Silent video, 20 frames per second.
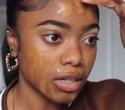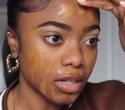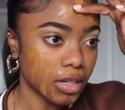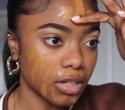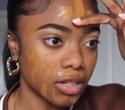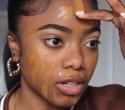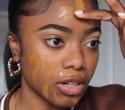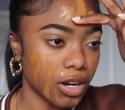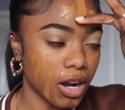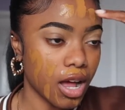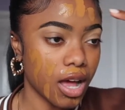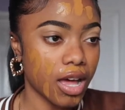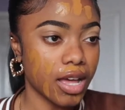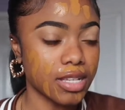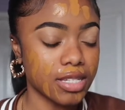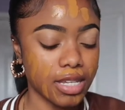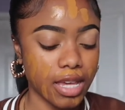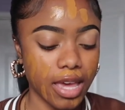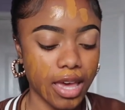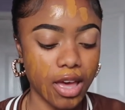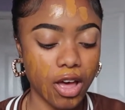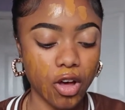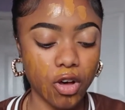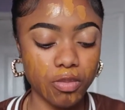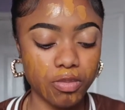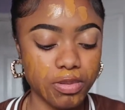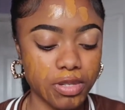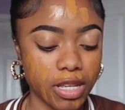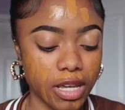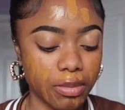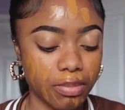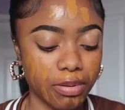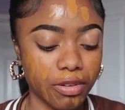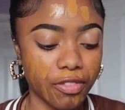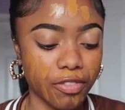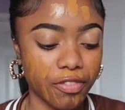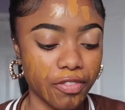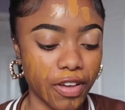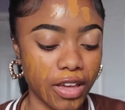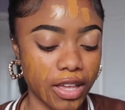under your eyes, it helps like
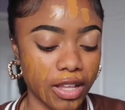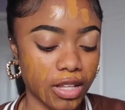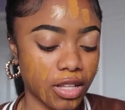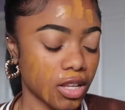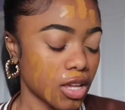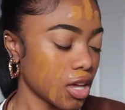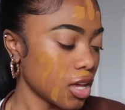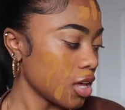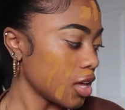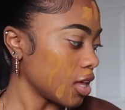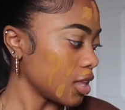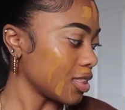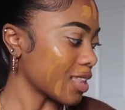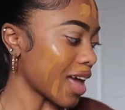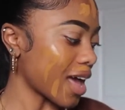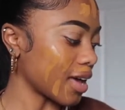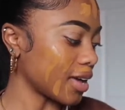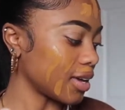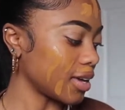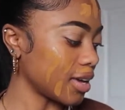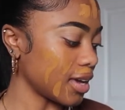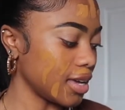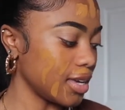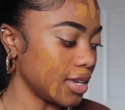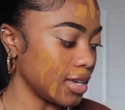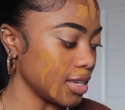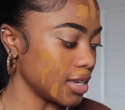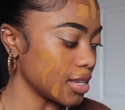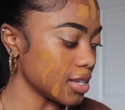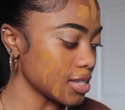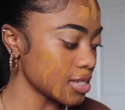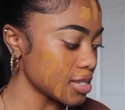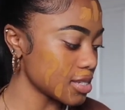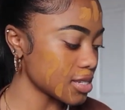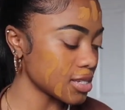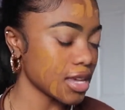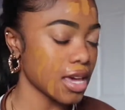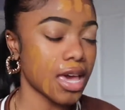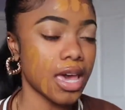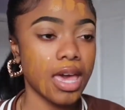prevent that
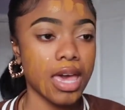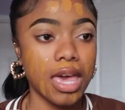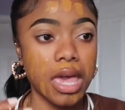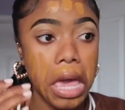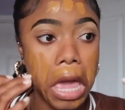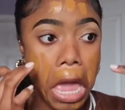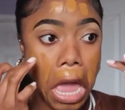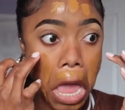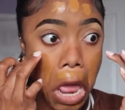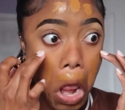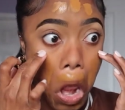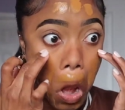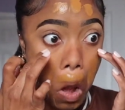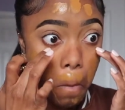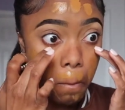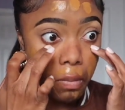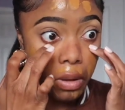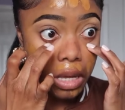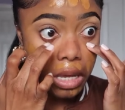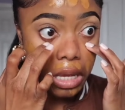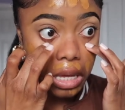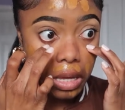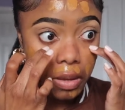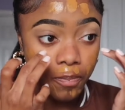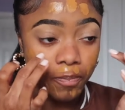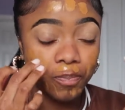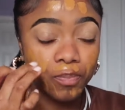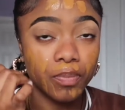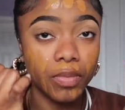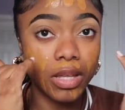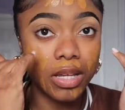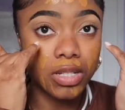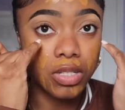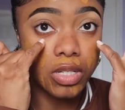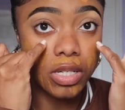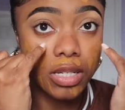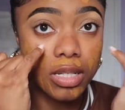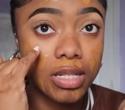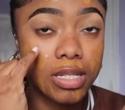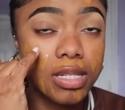cakiness. And me, as
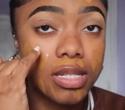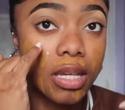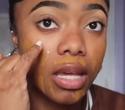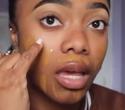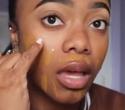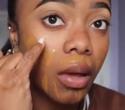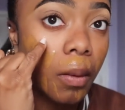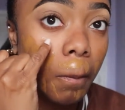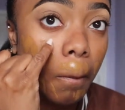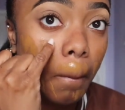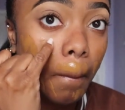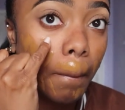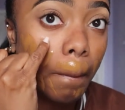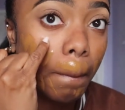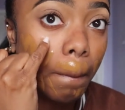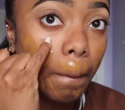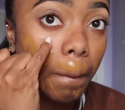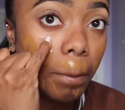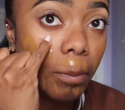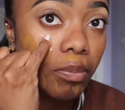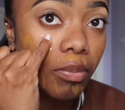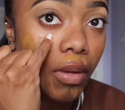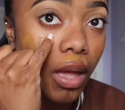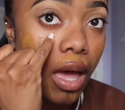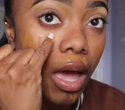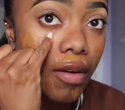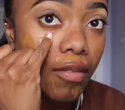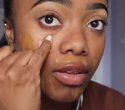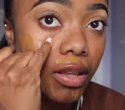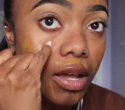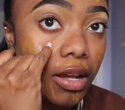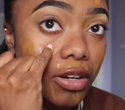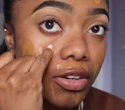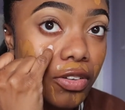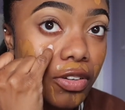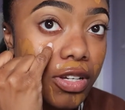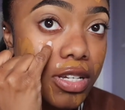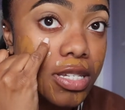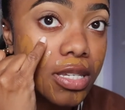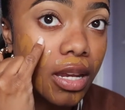you can see, I have a lot of
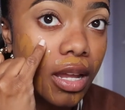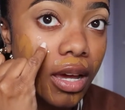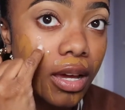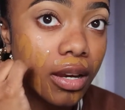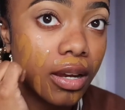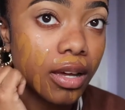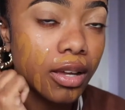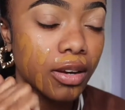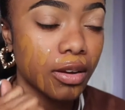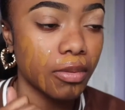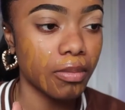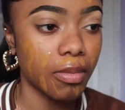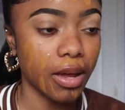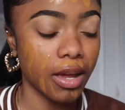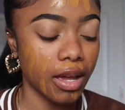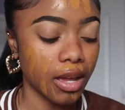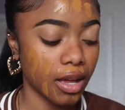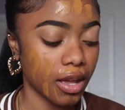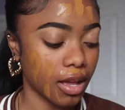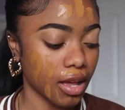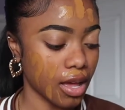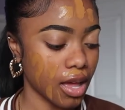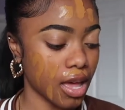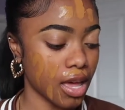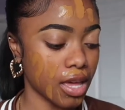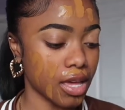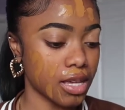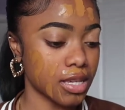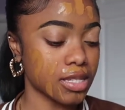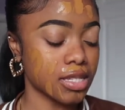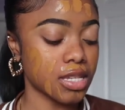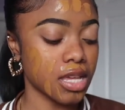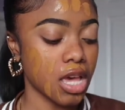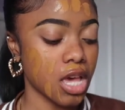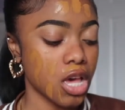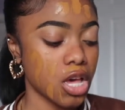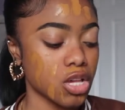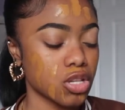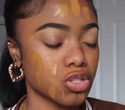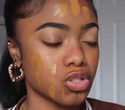crease line under my eyes.
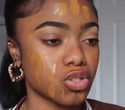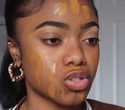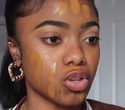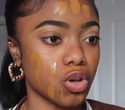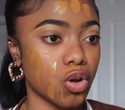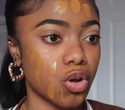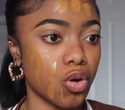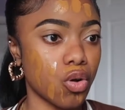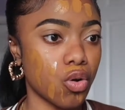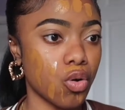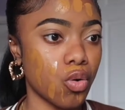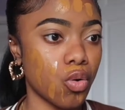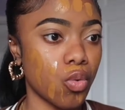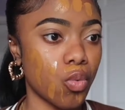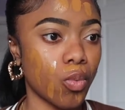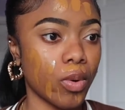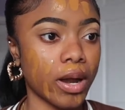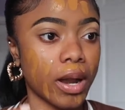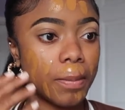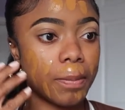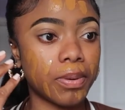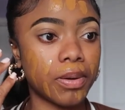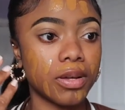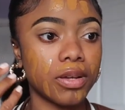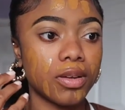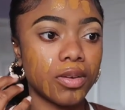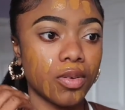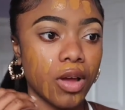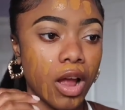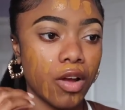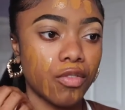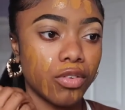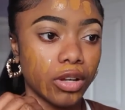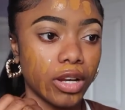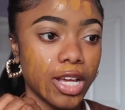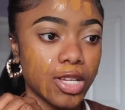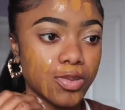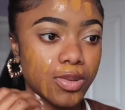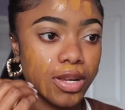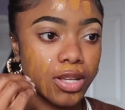So when I
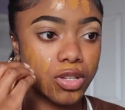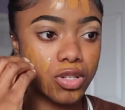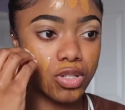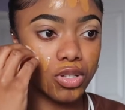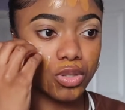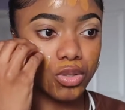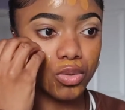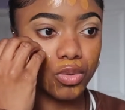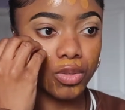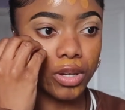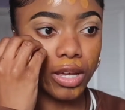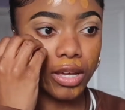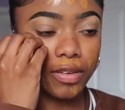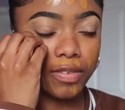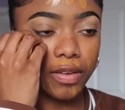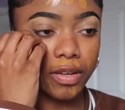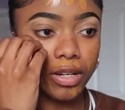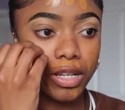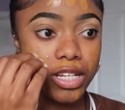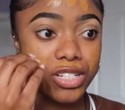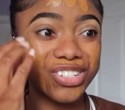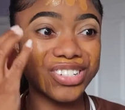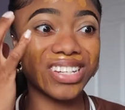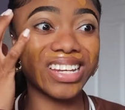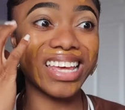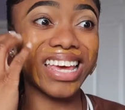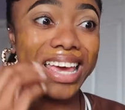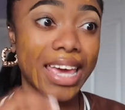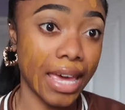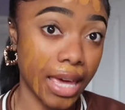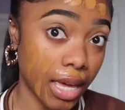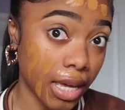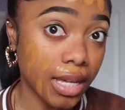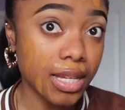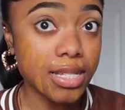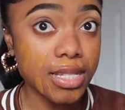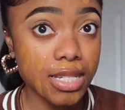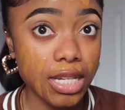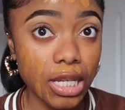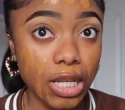realized when I used to do like foundation and
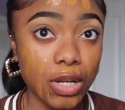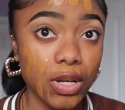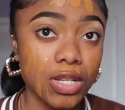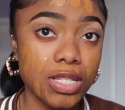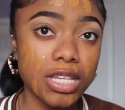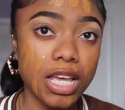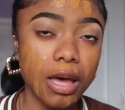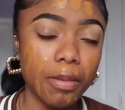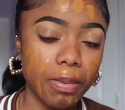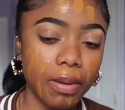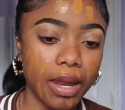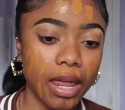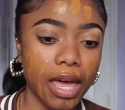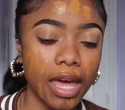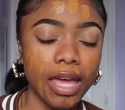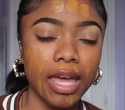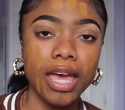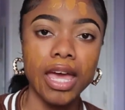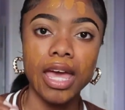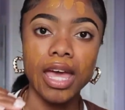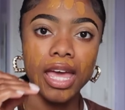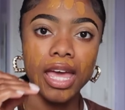concealer on top of that,